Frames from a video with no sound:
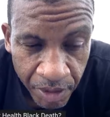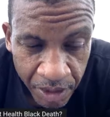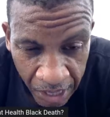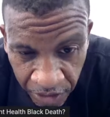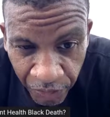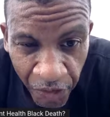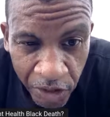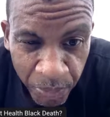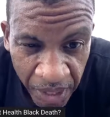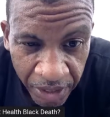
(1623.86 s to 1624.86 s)
That's the
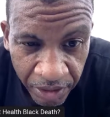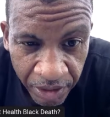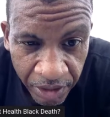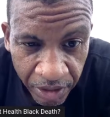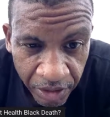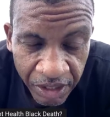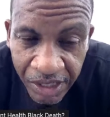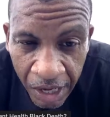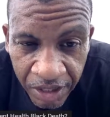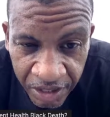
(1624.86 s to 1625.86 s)
first place. You need
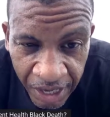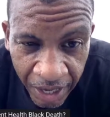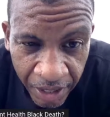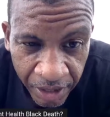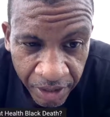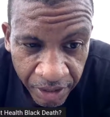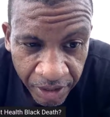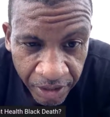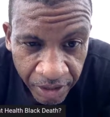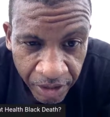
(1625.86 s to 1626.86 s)
to understand
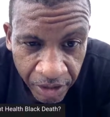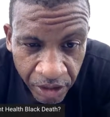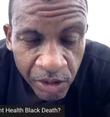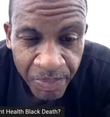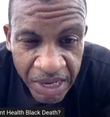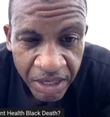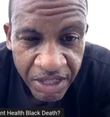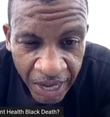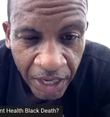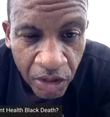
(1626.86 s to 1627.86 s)
you're being
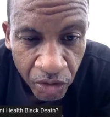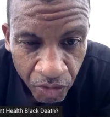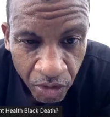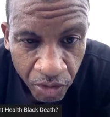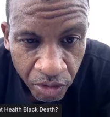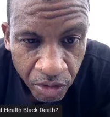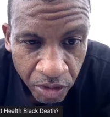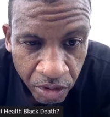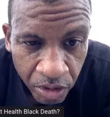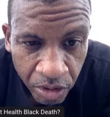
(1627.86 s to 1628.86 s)
taken through
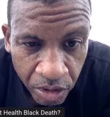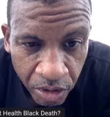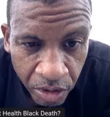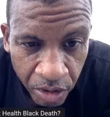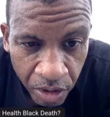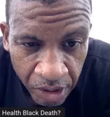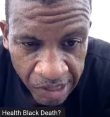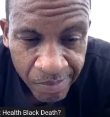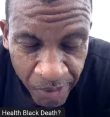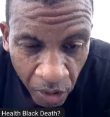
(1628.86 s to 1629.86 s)
the
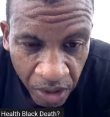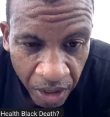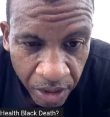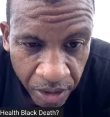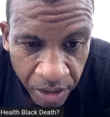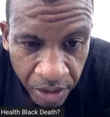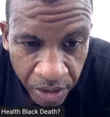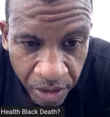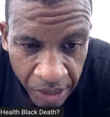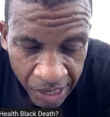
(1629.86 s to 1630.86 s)
Ebola
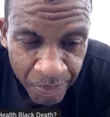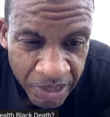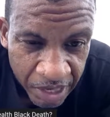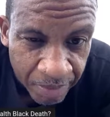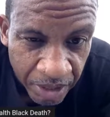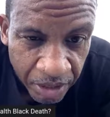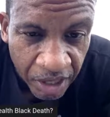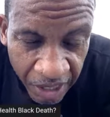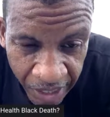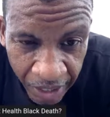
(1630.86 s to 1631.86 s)
epidemic
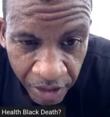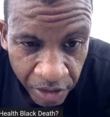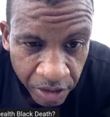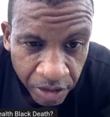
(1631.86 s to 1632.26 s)
again.